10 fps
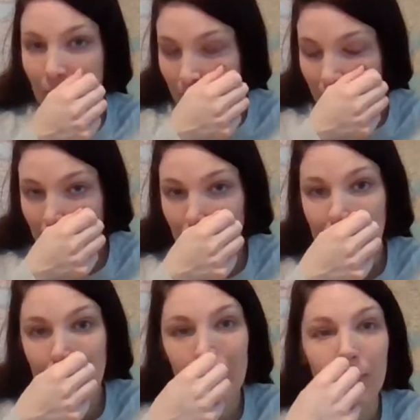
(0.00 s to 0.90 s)

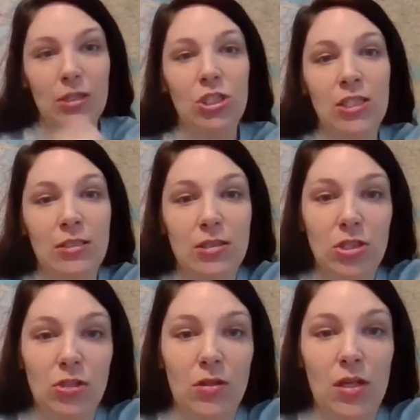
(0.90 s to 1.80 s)
reading the questions
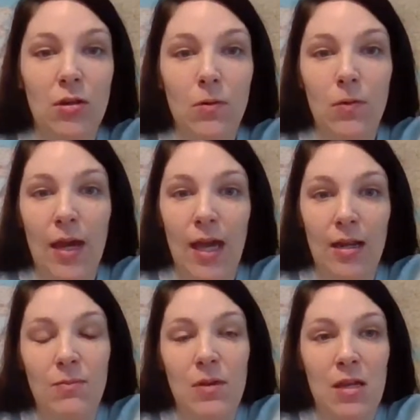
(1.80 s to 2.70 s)
to you
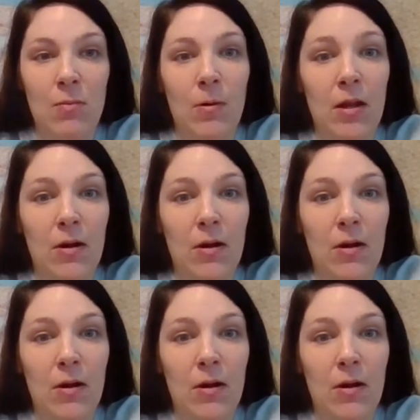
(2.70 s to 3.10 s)
and being more